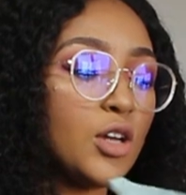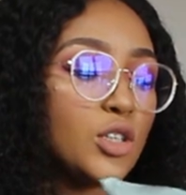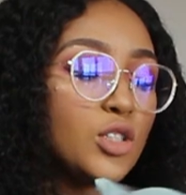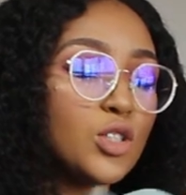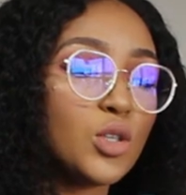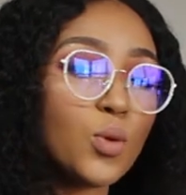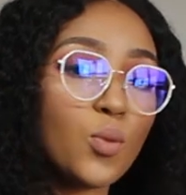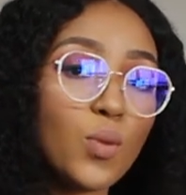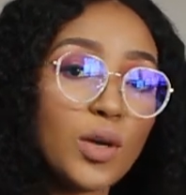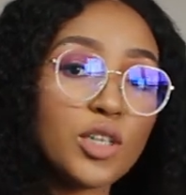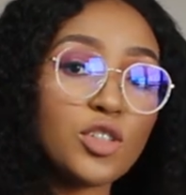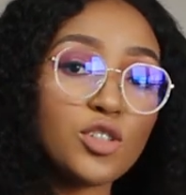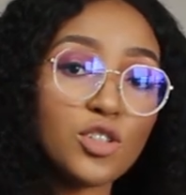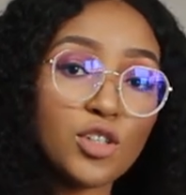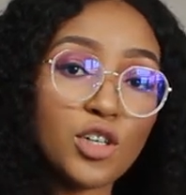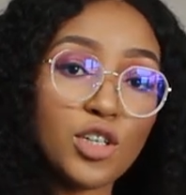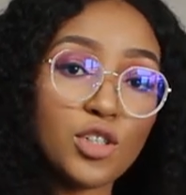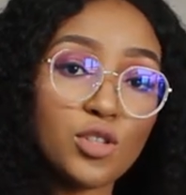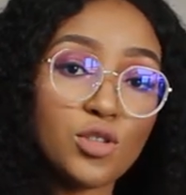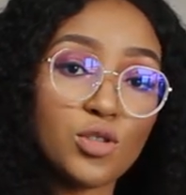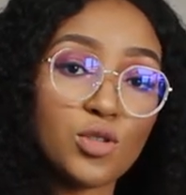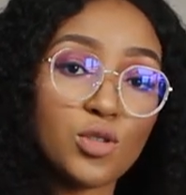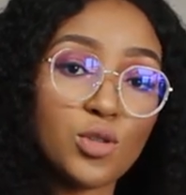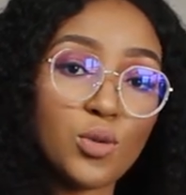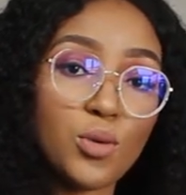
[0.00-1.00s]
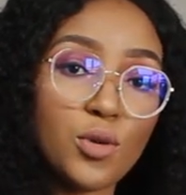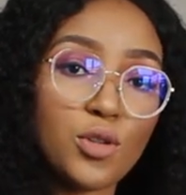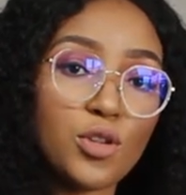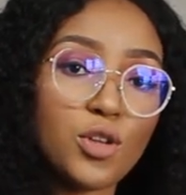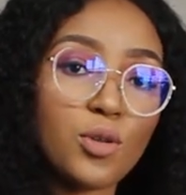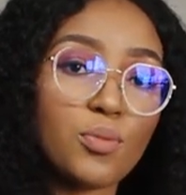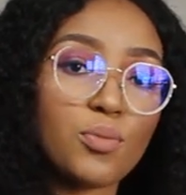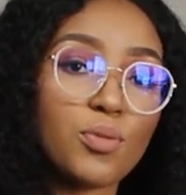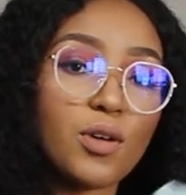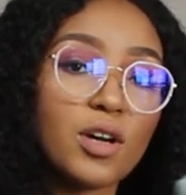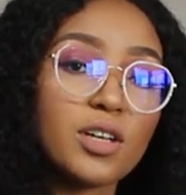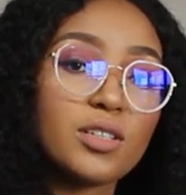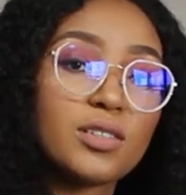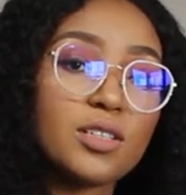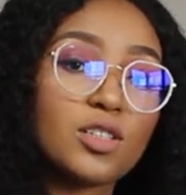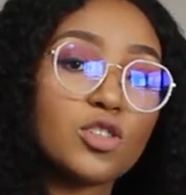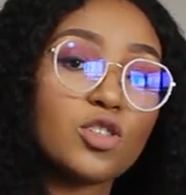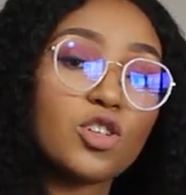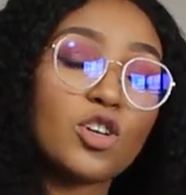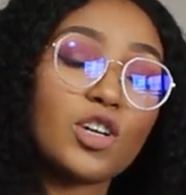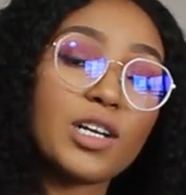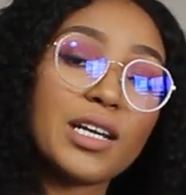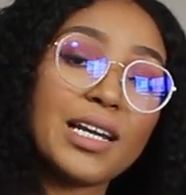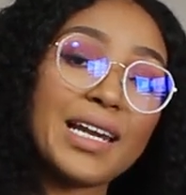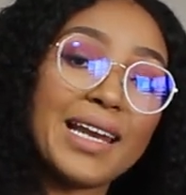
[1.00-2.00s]
So what you're going to do with your bra is that
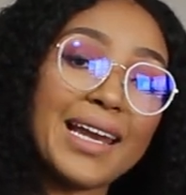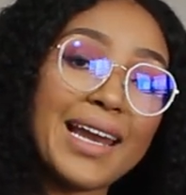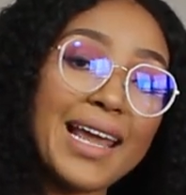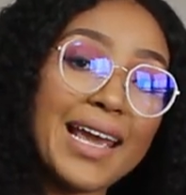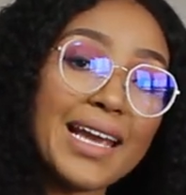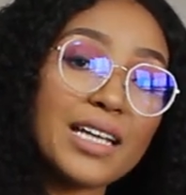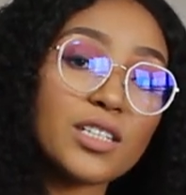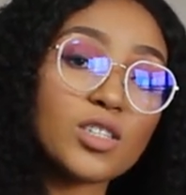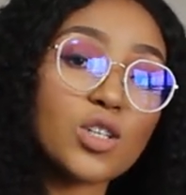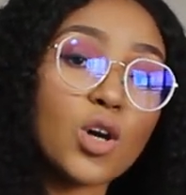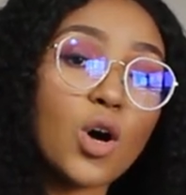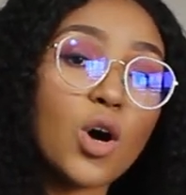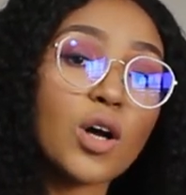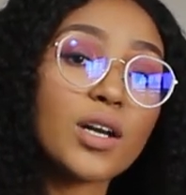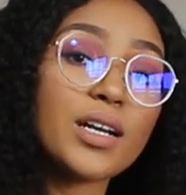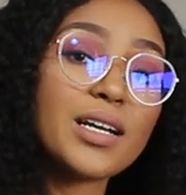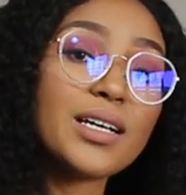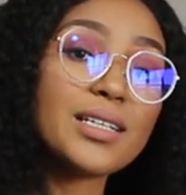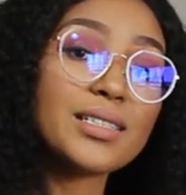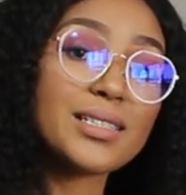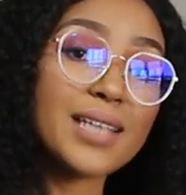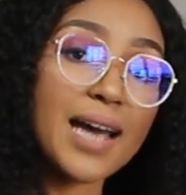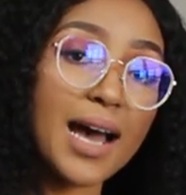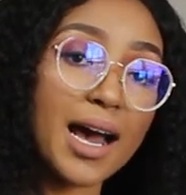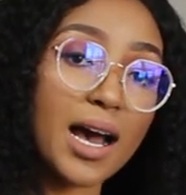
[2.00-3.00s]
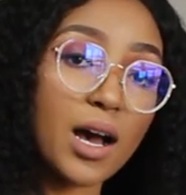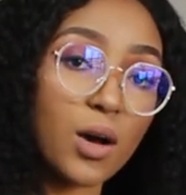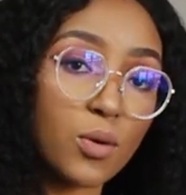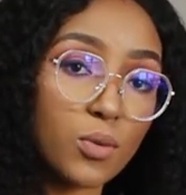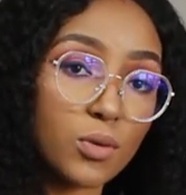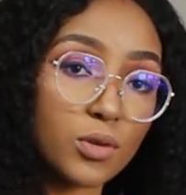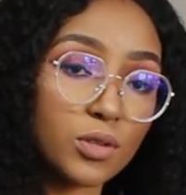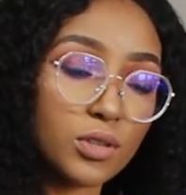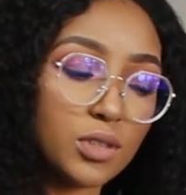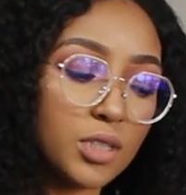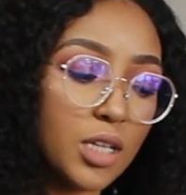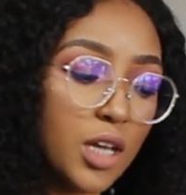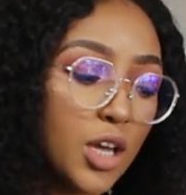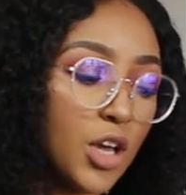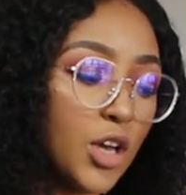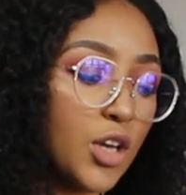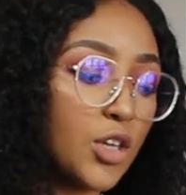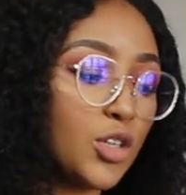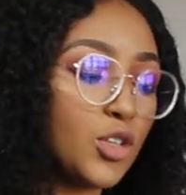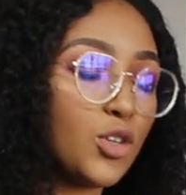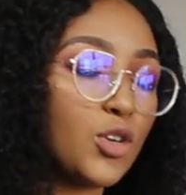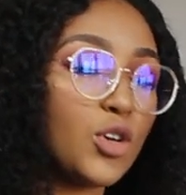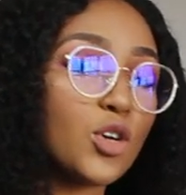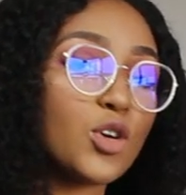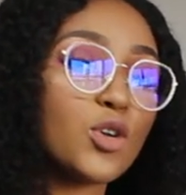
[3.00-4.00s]
you're going to lay it on a towel,
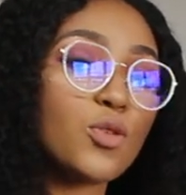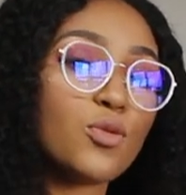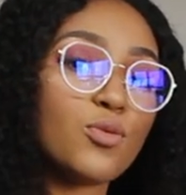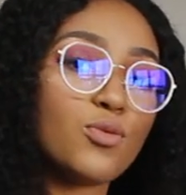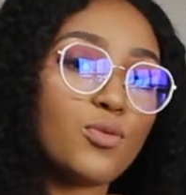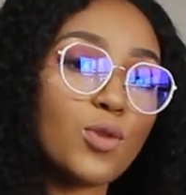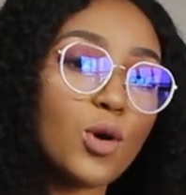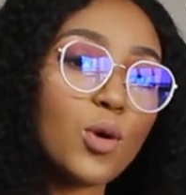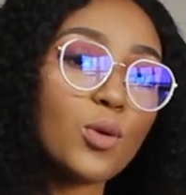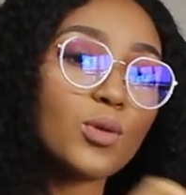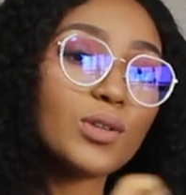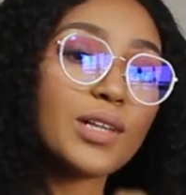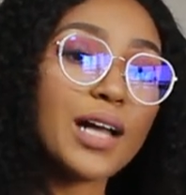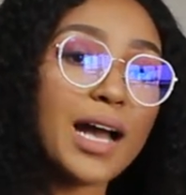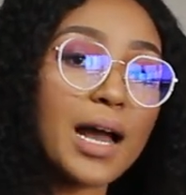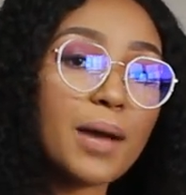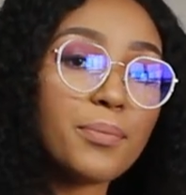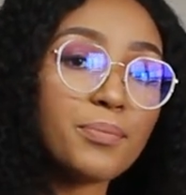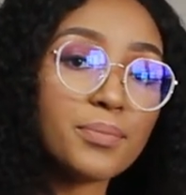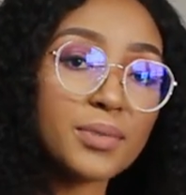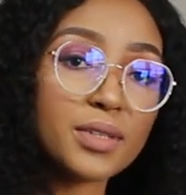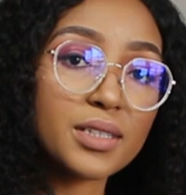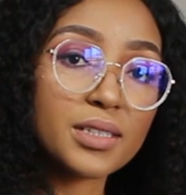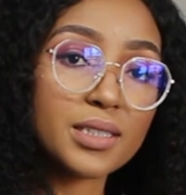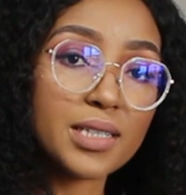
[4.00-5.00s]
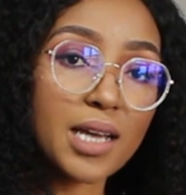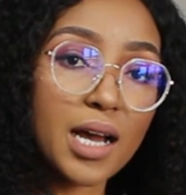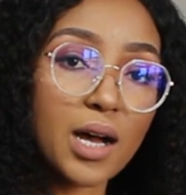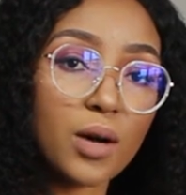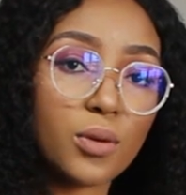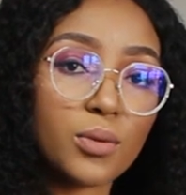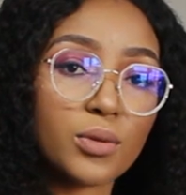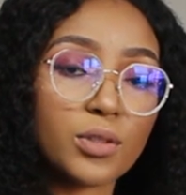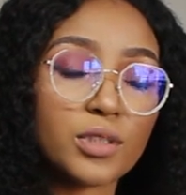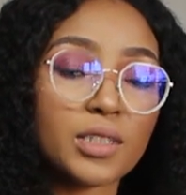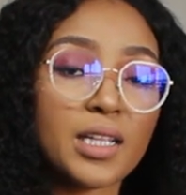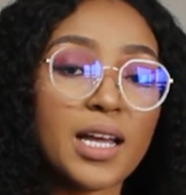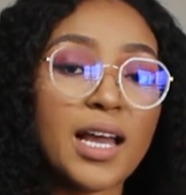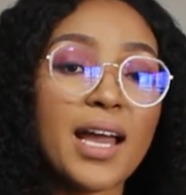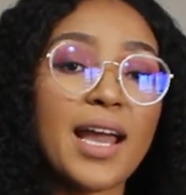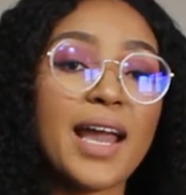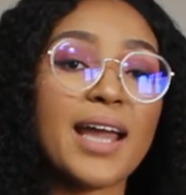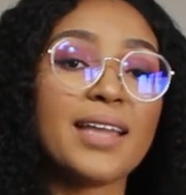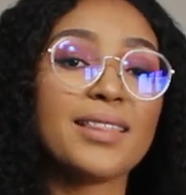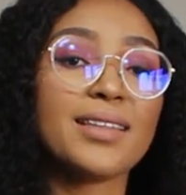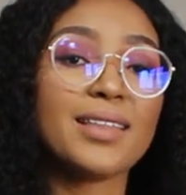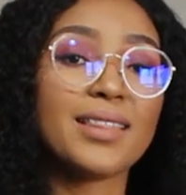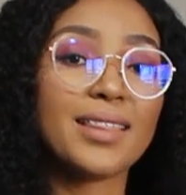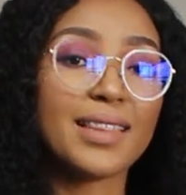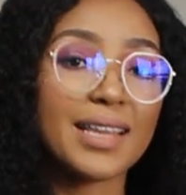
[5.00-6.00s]
you're going to roll up the towel,
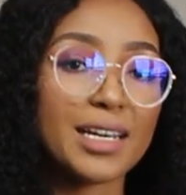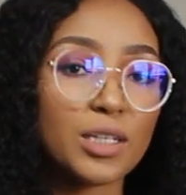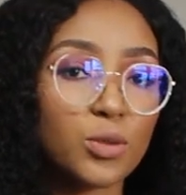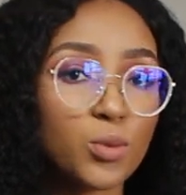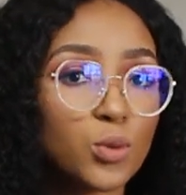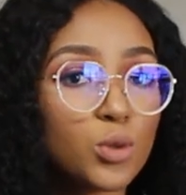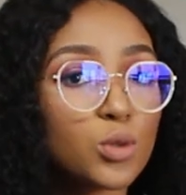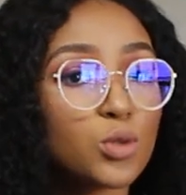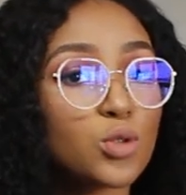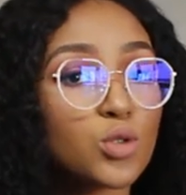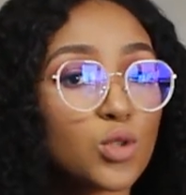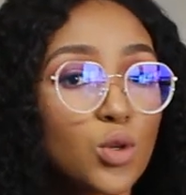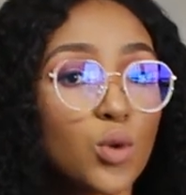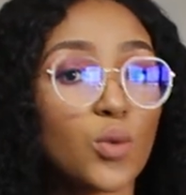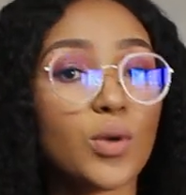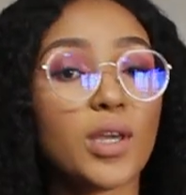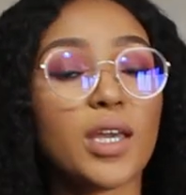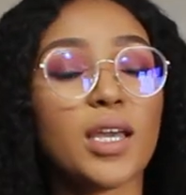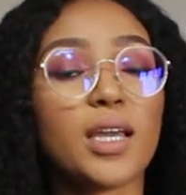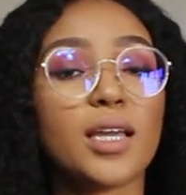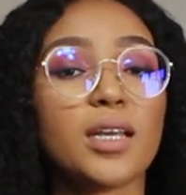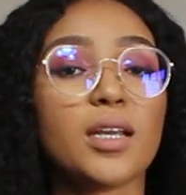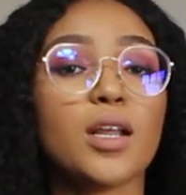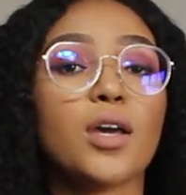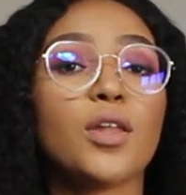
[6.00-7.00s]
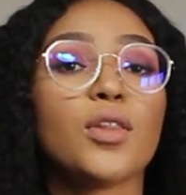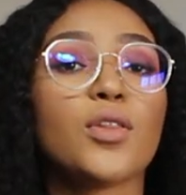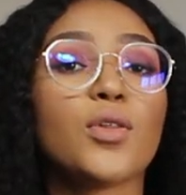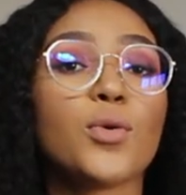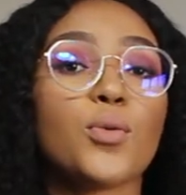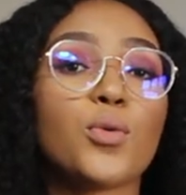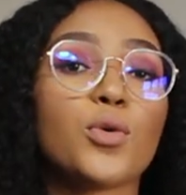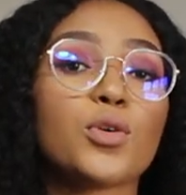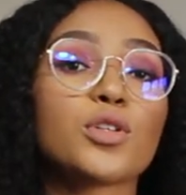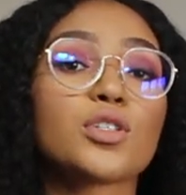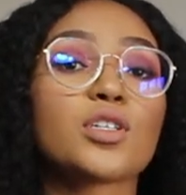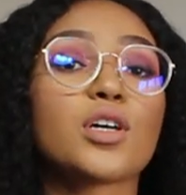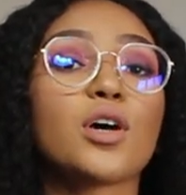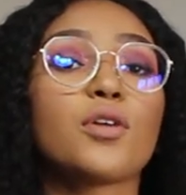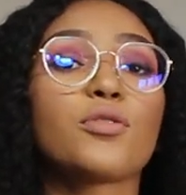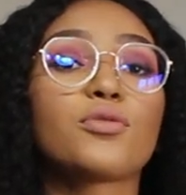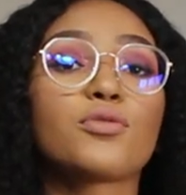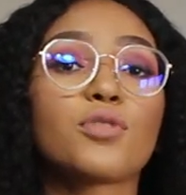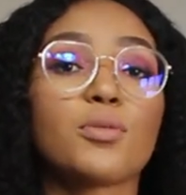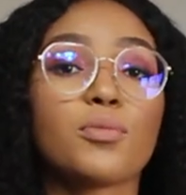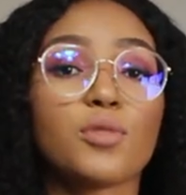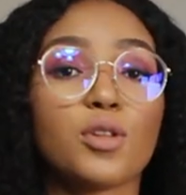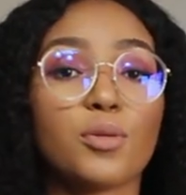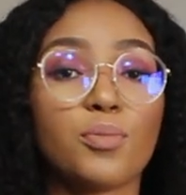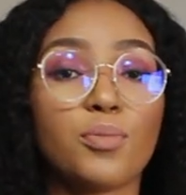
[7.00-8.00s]
and then that will soak in the water
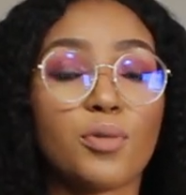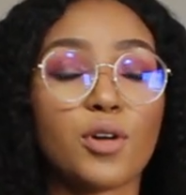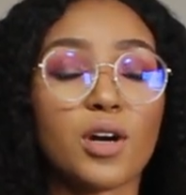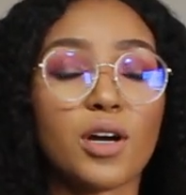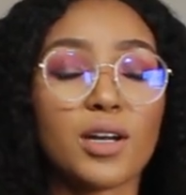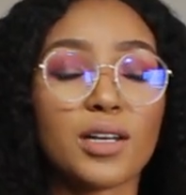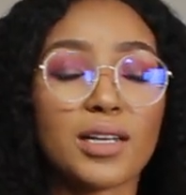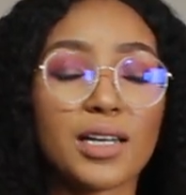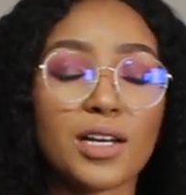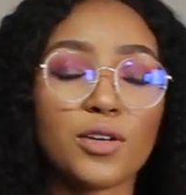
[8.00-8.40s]
from the bra.